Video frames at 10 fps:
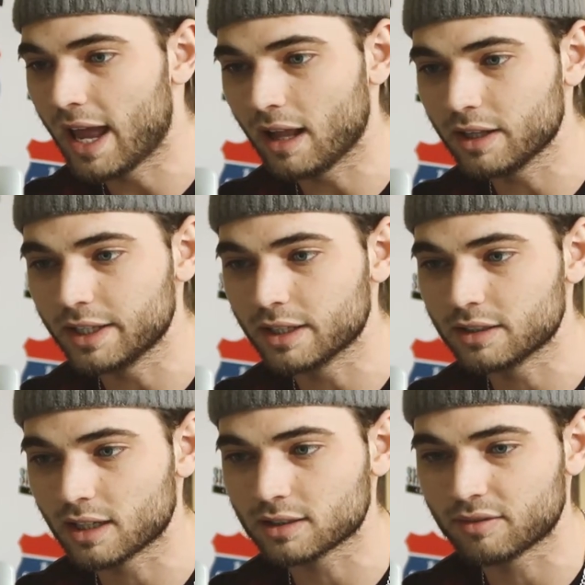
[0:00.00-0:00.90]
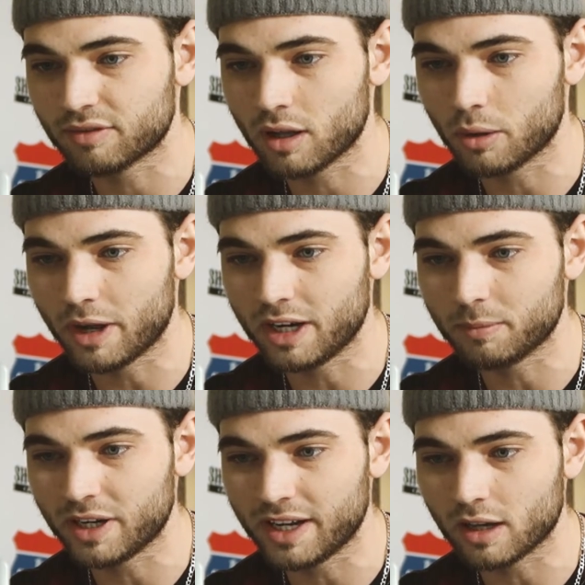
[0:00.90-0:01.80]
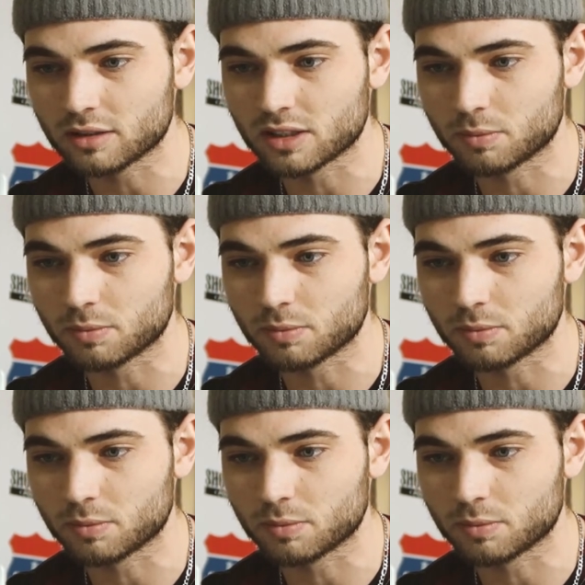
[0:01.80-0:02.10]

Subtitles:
Elliot doesn't follow anybody else's